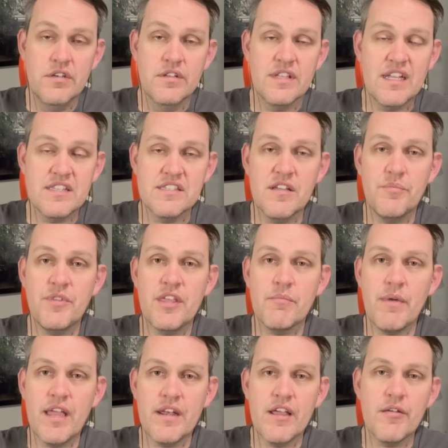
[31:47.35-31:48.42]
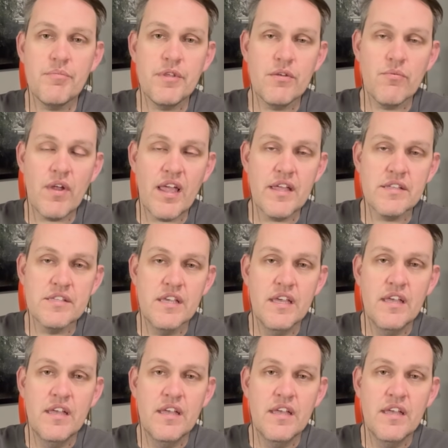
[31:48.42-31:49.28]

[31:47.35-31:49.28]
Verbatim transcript: that something might not be right,